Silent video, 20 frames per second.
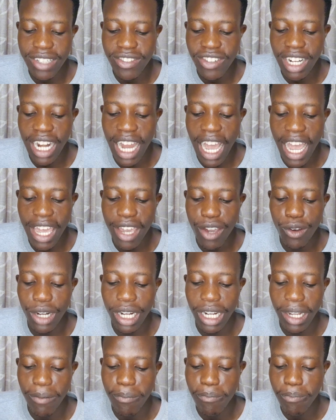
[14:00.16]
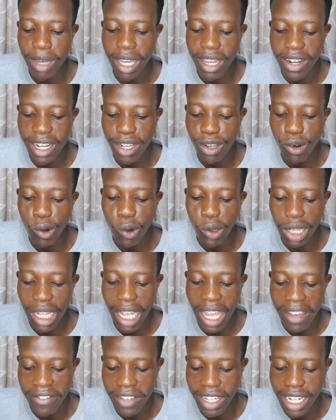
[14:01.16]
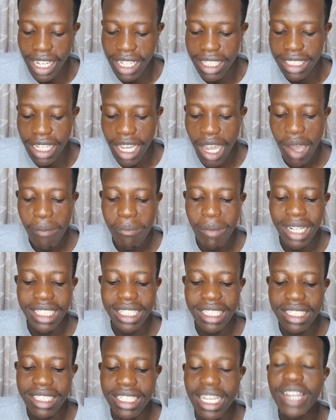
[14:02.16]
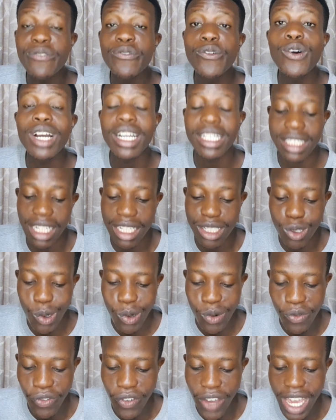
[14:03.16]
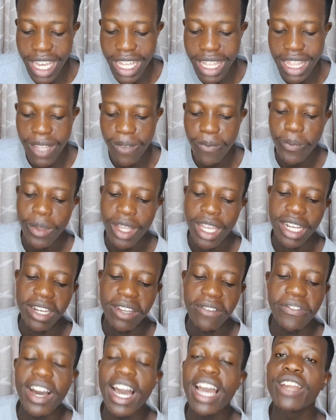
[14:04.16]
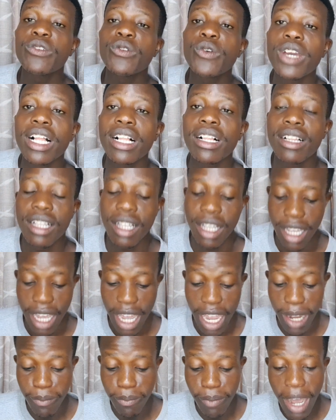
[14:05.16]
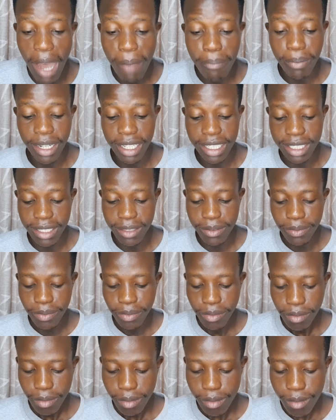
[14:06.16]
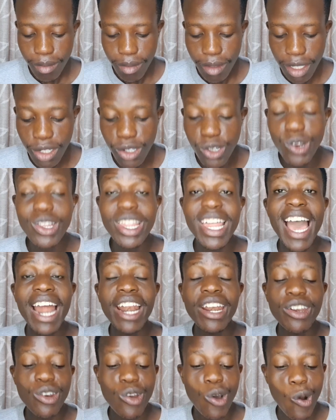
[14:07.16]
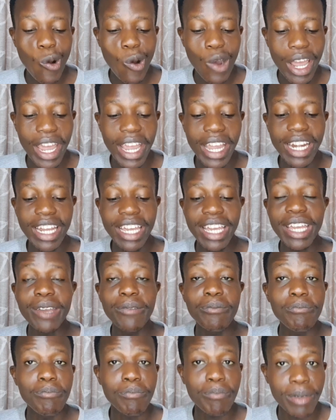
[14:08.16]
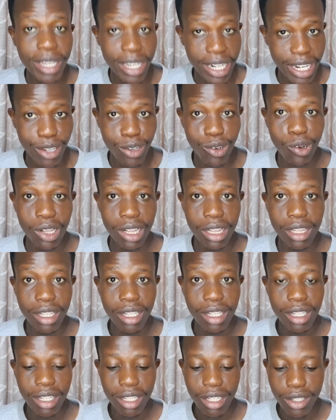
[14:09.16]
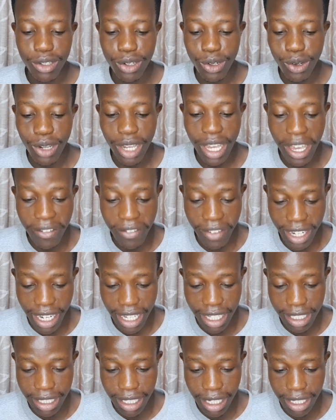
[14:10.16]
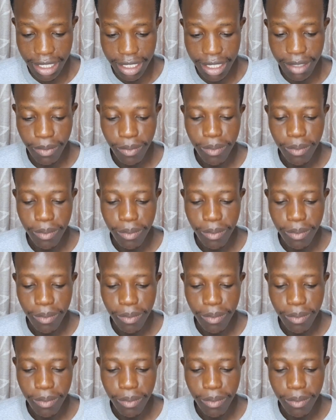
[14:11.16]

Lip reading: rely on empirical evidence, but instead focuses on faith, divine will, and purpose. There are no any empirical, evidences.